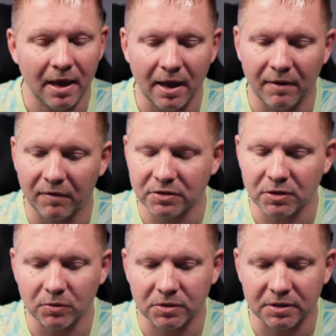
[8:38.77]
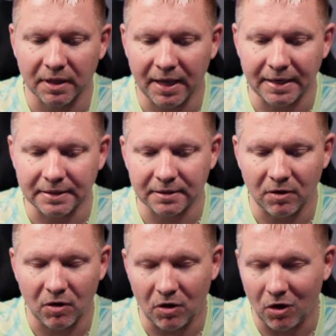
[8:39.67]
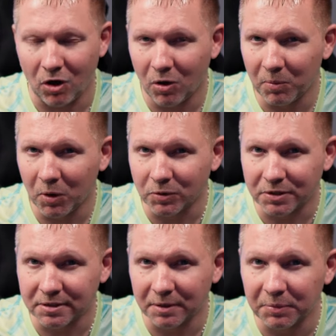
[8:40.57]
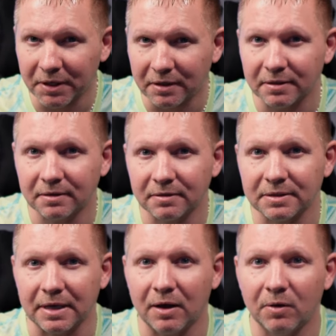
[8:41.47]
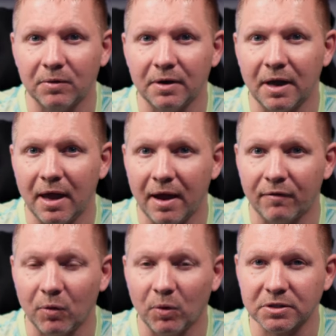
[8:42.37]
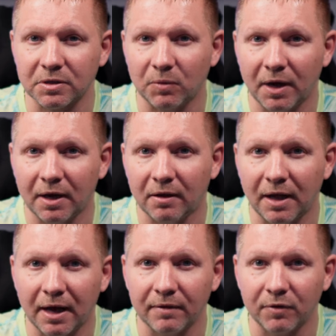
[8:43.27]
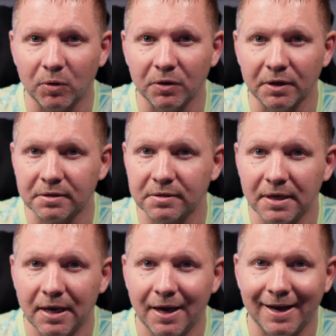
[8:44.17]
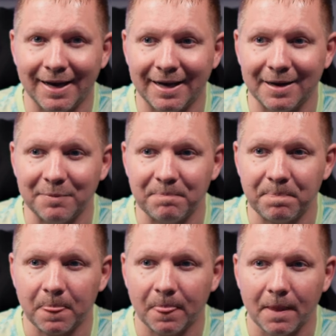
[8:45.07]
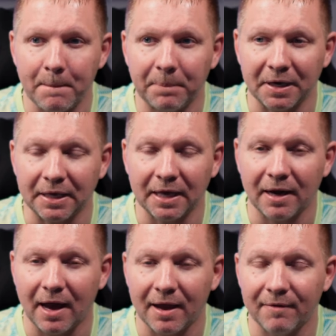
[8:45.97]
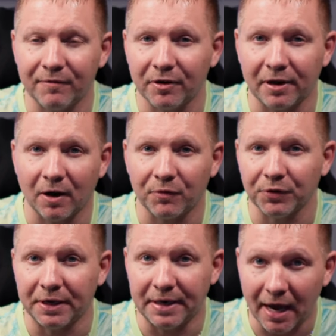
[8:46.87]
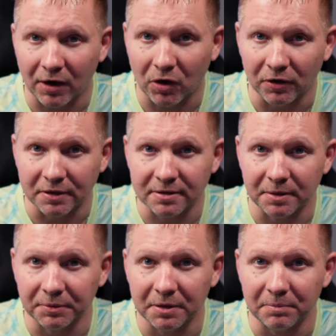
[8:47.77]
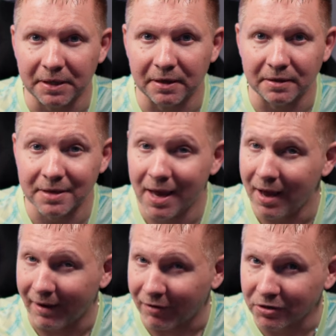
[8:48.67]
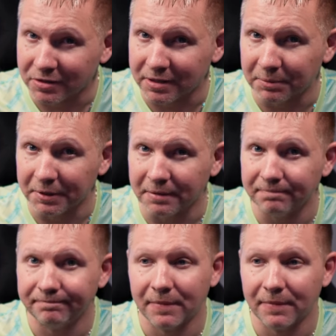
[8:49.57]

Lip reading: ever so slight, almost sibilant sound every once in a while on a vocalist. But again, I am very careful to not call it sibilant because I've heard sibilant,